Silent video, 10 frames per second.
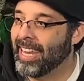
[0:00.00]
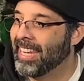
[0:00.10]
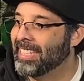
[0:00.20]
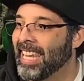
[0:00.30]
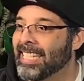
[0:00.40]

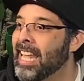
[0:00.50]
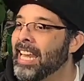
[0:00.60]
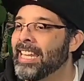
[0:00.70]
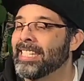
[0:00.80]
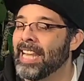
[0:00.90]
because like it's not.
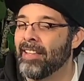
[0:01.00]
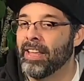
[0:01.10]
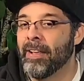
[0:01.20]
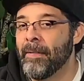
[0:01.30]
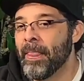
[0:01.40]
It doesn't have
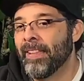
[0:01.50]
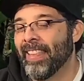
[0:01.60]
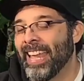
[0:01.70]
like